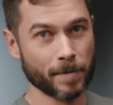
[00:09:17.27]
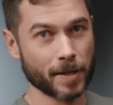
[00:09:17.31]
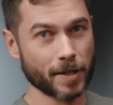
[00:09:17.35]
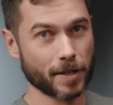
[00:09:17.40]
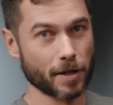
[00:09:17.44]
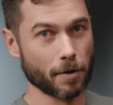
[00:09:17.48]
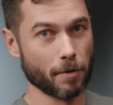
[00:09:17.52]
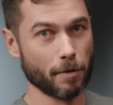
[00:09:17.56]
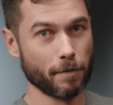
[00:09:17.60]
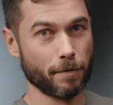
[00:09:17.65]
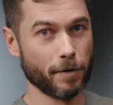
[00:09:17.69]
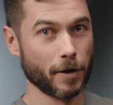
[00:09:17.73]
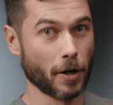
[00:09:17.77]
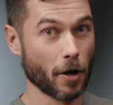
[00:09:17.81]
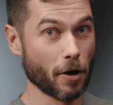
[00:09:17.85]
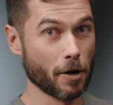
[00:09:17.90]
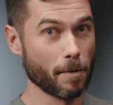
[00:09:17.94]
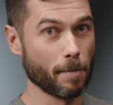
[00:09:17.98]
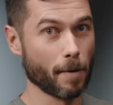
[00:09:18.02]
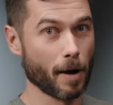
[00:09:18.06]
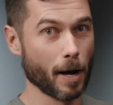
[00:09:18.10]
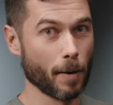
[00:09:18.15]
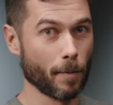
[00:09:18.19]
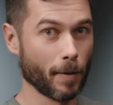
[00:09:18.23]
So if you're going
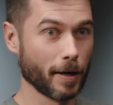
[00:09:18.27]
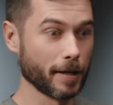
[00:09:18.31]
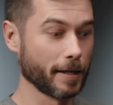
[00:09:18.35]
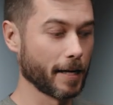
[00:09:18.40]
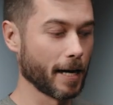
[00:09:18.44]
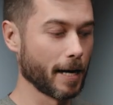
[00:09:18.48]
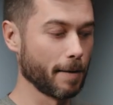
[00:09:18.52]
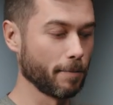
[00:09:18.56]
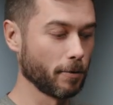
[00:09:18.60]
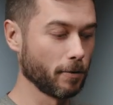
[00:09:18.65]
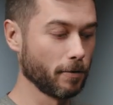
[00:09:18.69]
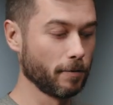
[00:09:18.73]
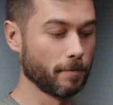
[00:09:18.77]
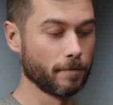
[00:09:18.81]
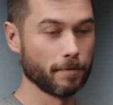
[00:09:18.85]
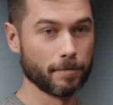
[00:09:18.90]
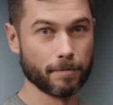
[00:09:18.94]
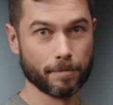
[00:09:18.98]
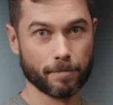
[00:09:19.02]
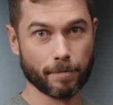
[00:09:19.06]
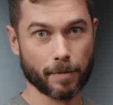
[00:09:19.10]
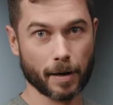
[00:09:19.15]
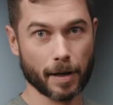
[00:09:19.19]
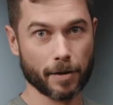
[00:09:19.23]
to buy one cable,
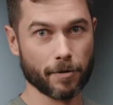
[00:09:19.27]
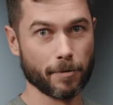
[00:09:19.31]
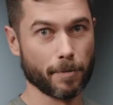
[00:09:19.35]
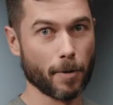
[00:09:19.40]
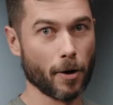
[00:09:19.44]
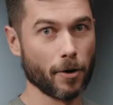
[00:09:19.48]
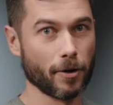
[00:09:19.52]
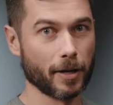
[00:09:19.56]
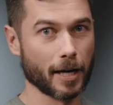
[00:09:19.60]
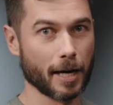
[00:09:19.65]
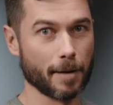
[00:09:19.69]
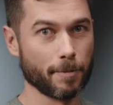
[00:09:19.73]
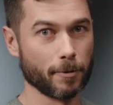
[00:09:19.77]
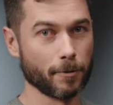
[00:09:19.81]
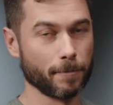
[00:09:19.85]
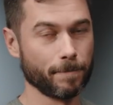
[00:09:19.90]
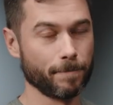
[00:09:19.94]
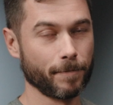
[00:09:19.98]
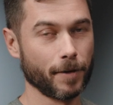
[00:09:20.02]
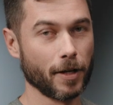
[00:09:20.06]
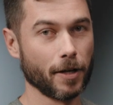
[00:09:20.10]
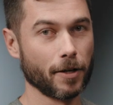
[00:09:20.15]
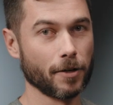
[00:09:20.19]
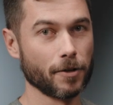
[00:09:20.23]
buy the remote cable.
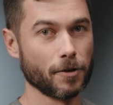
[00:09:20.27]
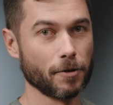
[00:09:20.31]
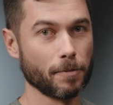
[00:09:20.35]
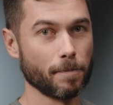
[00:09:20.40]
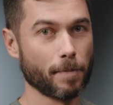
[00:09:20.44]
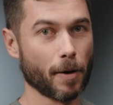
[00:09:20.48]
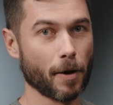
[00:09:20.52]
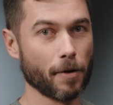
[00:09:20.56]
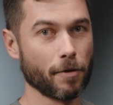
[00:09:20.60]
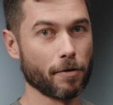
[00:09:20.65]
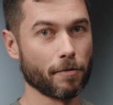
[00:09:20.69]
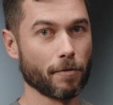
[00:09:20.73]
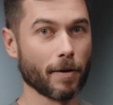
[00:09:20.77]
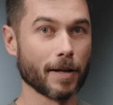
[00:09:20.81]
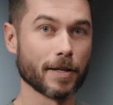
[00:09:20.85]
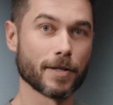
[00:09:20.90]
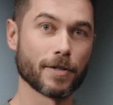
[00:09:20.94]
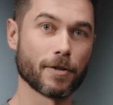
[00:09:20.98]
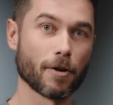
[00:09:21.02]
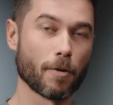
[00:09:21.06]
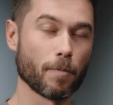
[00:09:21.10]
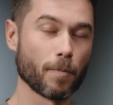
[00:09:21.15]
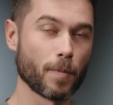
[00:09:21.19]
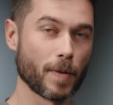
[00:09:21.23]
You can do both run
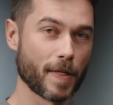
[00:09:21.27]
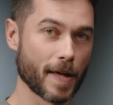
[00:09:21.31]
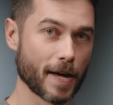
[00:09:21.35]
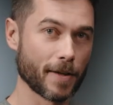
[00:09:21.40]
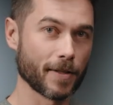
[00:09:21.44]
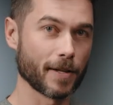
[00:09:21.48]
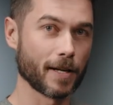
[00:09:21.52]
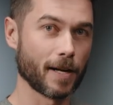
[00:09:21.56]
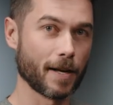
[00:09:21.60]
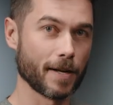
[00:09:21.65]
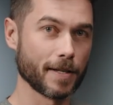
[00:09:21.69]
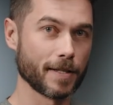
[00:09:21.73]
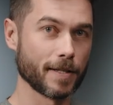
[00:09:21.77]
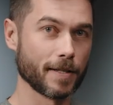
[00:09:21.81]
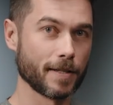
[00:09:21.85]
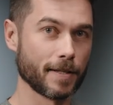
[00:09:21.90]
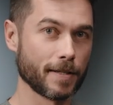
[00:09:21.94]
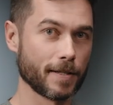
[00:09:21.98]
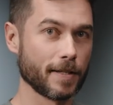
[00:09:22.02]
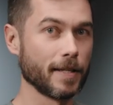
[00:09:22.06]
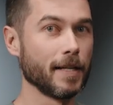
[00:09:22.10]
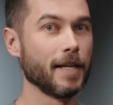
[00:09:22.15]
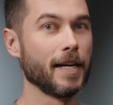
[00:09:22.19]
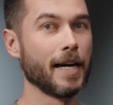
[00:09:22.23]
stop without the
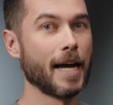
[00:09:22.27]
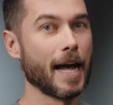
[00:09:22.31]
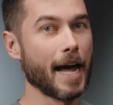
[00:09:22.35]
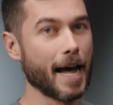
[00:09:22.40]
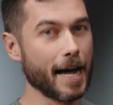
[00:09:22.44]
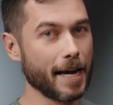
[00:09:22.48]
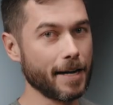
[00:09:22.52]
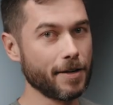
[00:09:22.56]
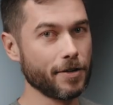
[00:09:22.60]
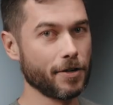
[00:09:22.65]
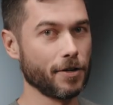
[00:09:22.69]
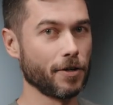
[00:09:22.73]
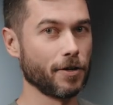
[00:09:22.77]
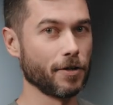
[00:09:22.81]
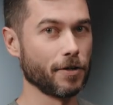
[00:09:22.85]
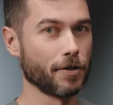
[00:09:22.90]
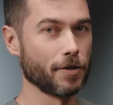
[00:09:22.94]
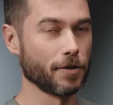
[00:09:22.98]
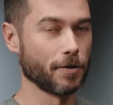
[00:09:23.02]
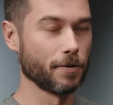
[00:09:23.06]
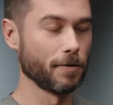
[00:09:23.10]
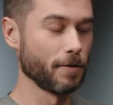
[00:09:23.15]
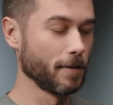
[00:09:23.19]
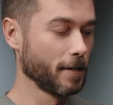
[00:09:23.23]
license, and you can
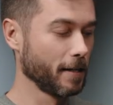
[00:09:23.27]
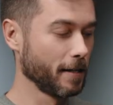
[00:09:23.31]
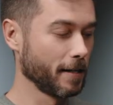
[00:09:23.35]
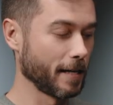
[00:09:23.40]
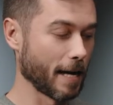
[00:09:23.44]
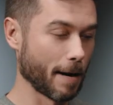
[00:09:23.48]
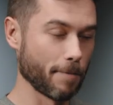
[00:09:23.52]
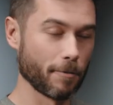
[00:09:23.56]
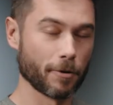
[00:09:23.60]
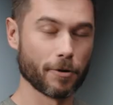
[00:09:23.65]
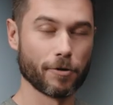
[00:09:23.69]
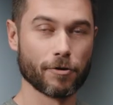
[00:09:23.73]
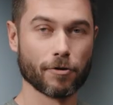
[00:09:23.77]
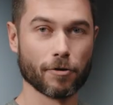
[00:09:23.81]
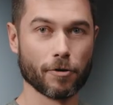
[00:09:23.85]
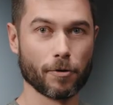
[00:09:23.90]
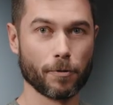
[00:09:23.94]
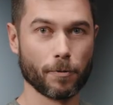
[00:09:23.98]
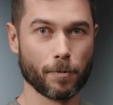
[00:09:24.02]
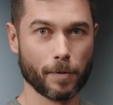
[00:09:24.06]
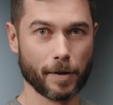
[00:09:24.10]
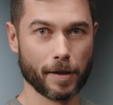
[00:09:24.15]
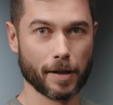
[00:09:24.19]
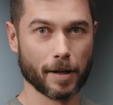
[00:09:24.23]
do camera
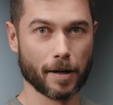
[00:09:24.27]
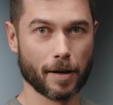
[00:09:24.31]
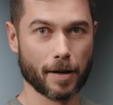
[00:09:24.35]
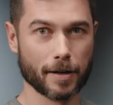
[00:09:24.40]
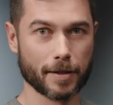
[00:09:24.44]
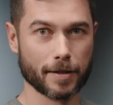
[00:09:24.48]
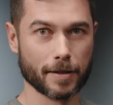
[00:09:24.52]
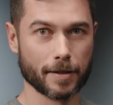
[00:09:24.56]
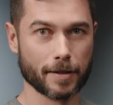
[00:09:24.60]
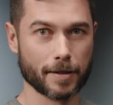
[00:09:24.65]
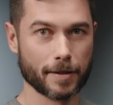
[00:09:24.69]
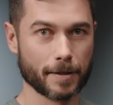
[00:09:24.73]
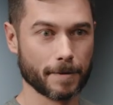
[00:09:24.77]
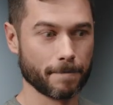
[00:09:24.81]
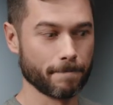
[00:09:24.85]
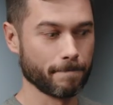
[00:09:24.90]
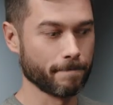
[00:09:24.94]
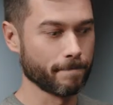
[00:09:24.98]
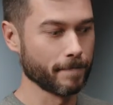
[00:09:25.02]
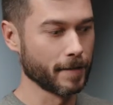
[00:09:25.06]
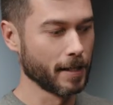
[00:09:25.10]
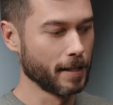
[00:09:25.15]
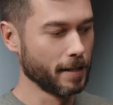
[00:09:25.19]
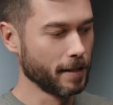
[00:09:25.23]
control with the license.
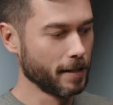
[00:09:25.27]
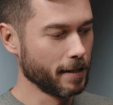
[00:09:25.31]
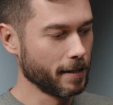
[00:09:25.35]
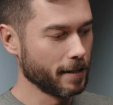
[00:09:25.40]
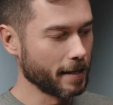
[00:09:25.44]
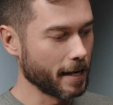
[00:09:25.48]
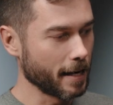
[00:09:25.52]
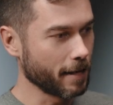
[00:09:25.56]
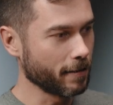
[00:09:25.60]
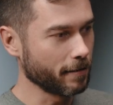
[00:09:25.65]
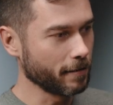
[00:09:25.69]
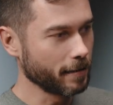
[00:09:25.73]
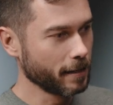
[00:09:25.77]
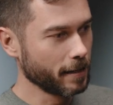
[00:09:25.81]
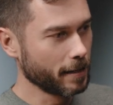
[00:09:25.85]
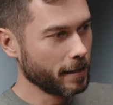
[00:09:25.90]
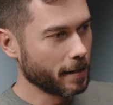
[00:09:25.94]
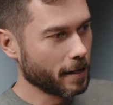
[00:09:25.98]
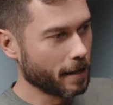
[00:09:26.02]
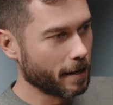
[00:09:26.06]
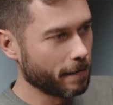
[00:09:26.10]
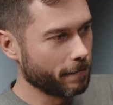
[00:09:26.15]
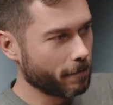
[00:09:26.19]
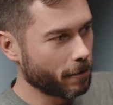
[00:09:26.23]
Now,
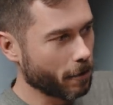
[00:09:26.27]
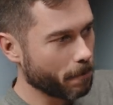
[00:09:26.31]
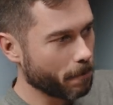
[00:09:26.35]
I've